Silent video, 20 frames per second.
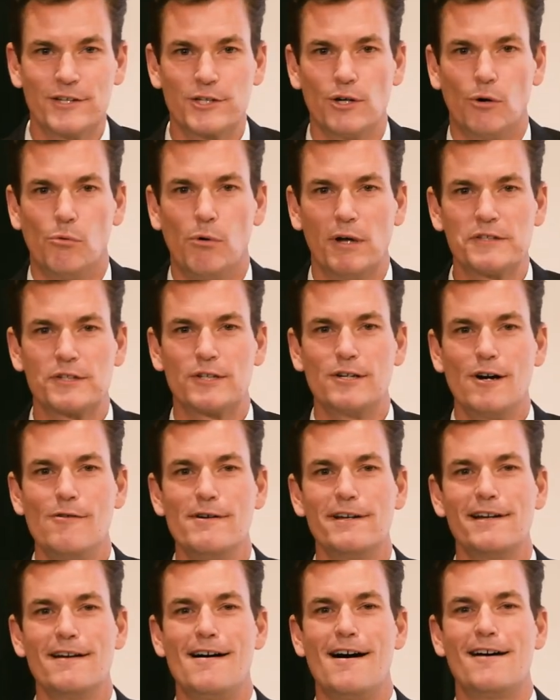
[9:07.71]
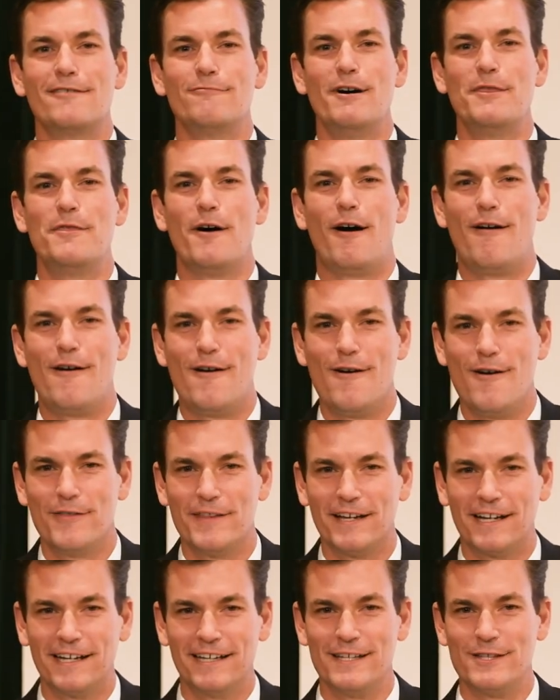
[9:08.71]
so what's going on with all
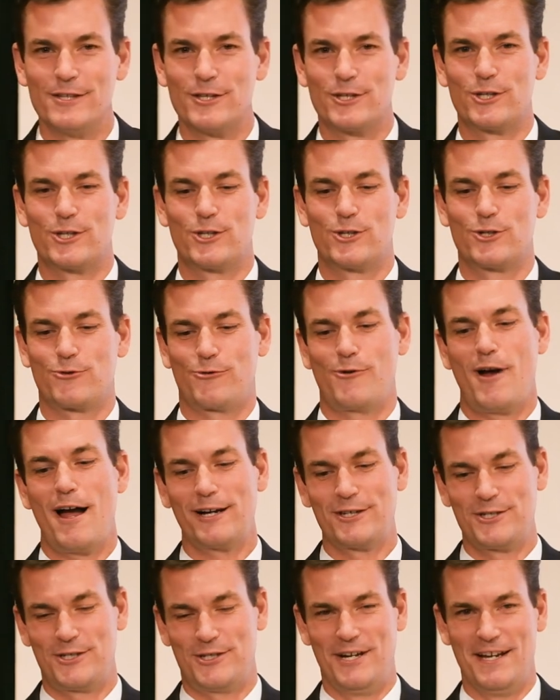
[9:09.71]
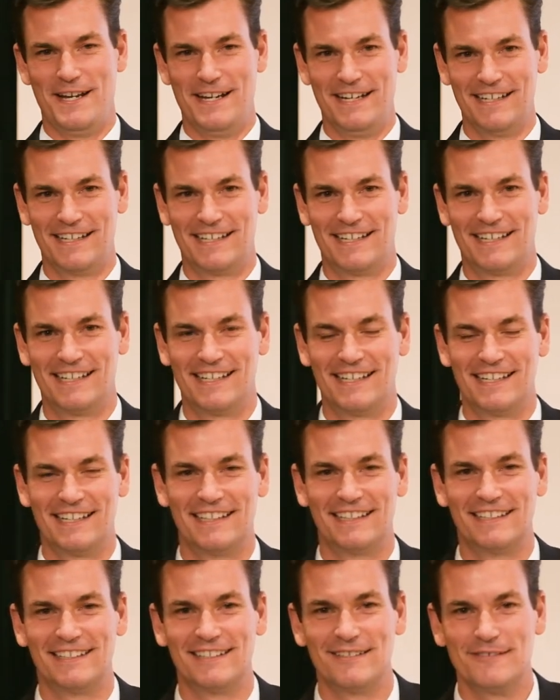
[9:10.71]
the construction?
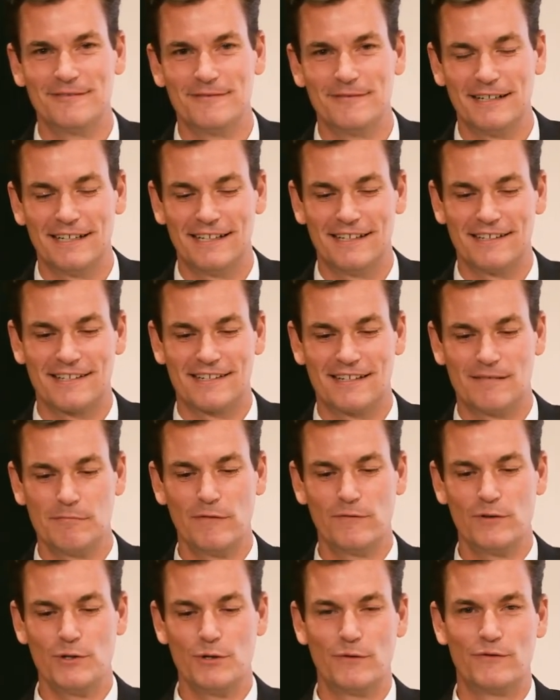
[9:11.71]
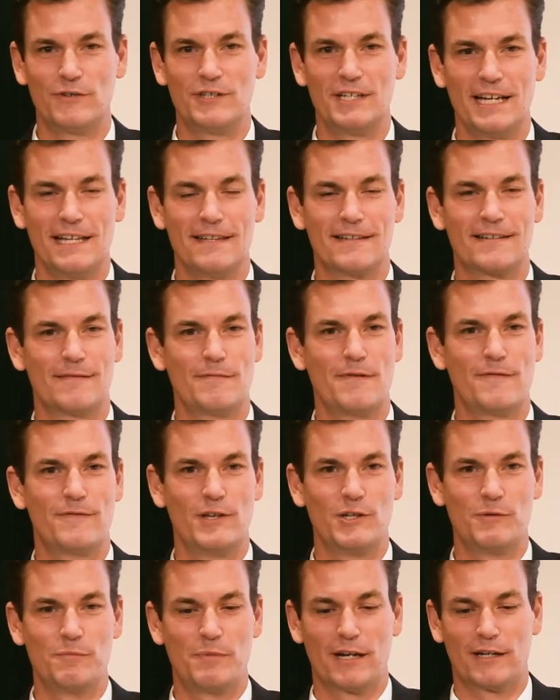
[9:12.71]
Well, some of you have seen some of
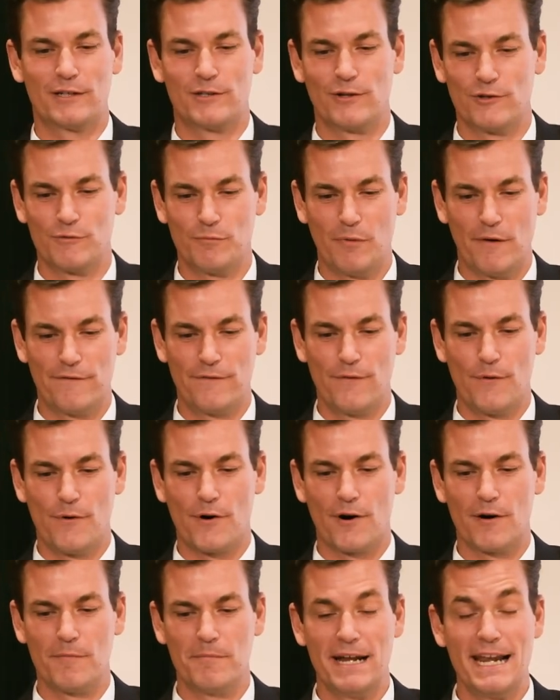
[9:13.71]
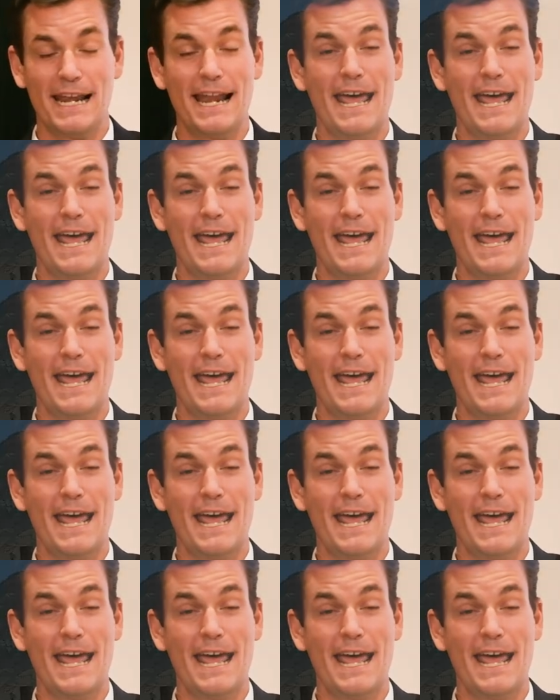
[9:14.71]
these pictures before, but